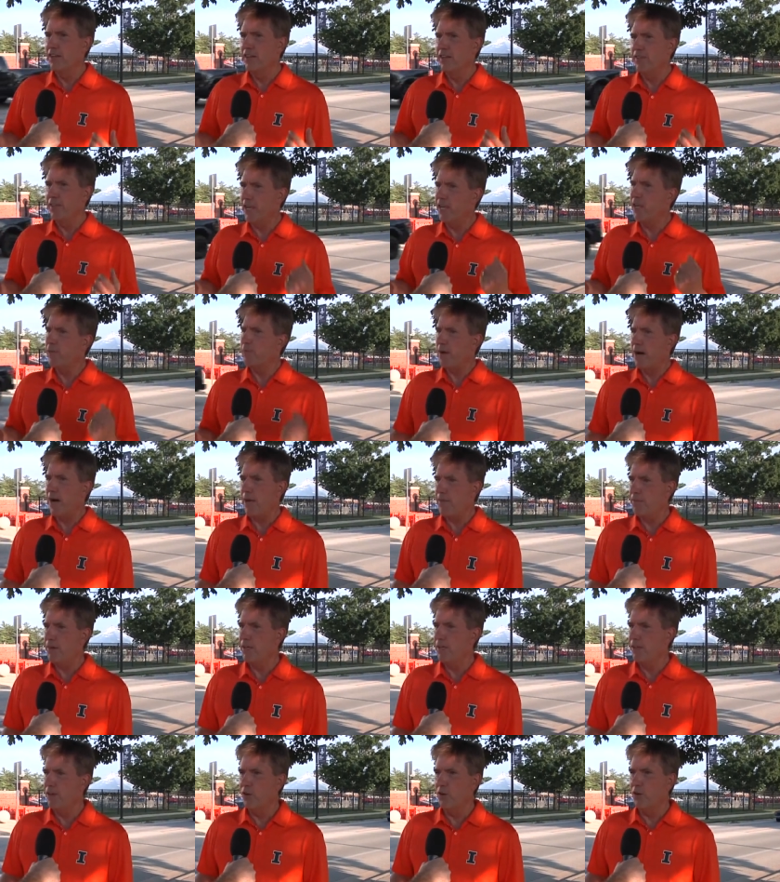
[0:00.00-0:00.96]
They could pipe
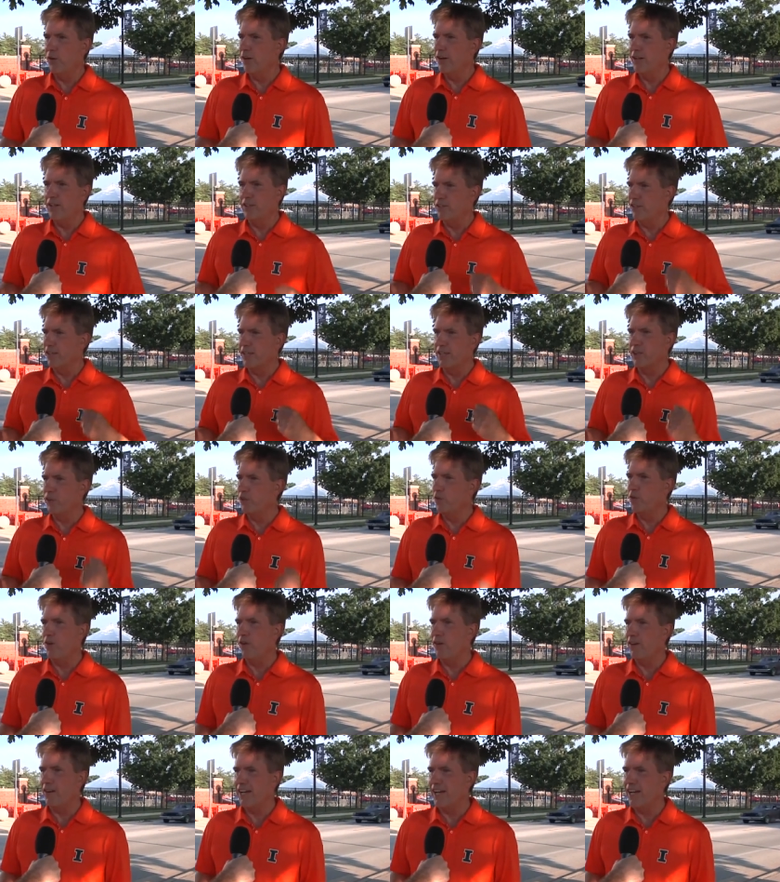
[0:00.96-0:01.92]
in noise, they could do
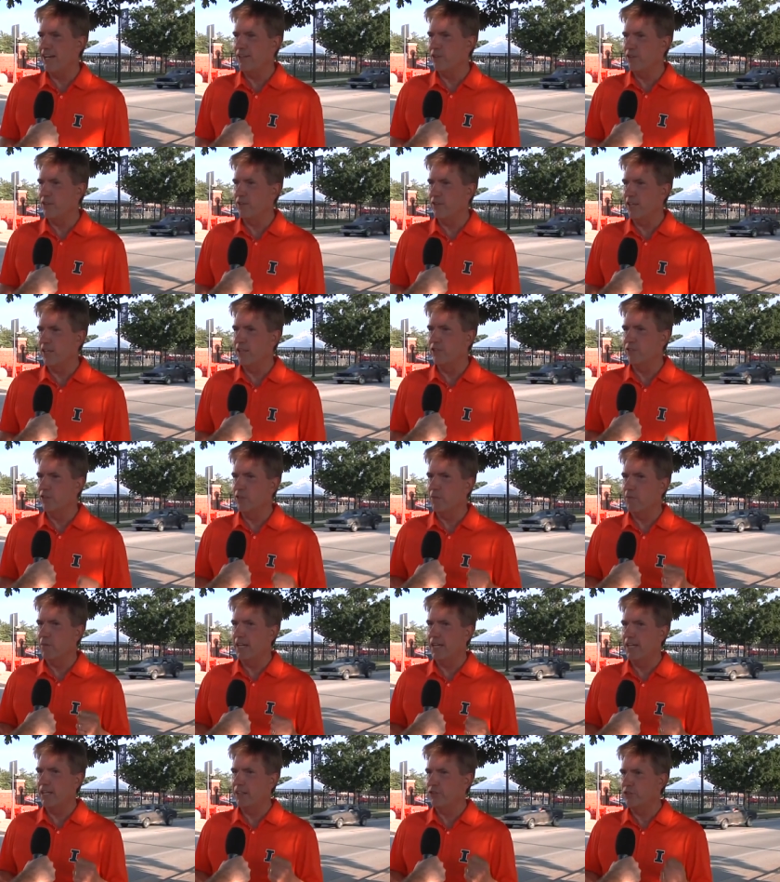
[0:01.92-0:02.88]
all kinds of things to
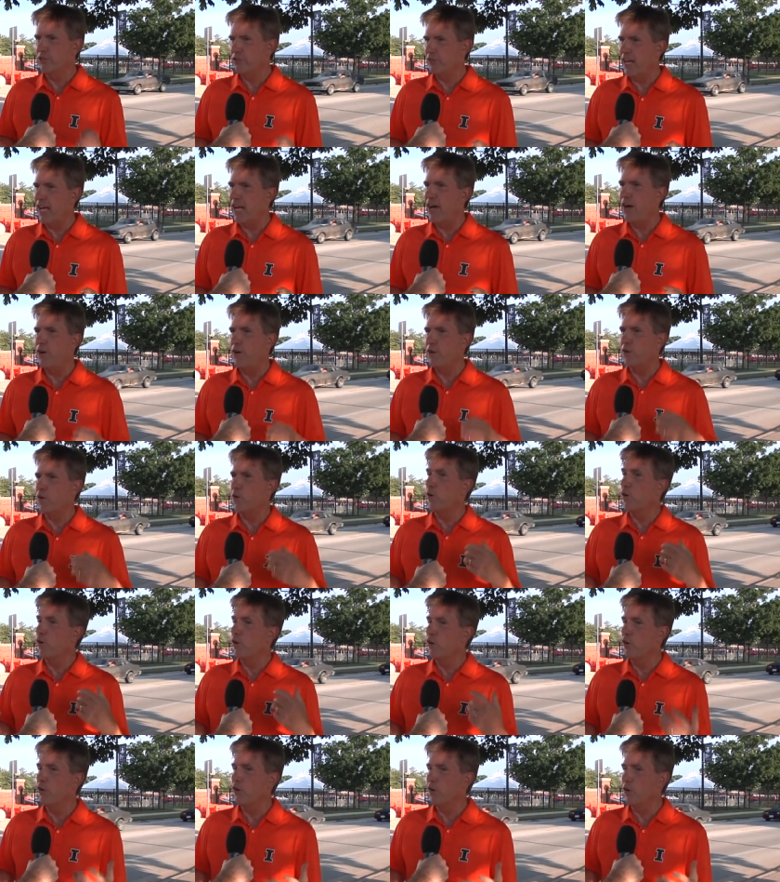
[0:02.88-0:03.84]
make it sound or
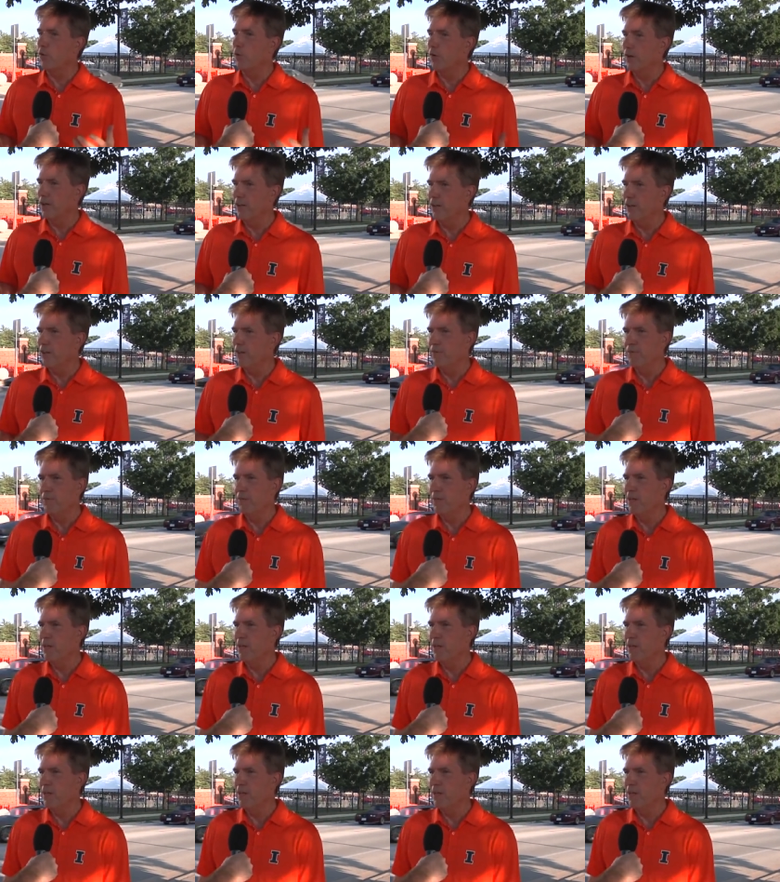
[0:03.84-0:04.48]
look real,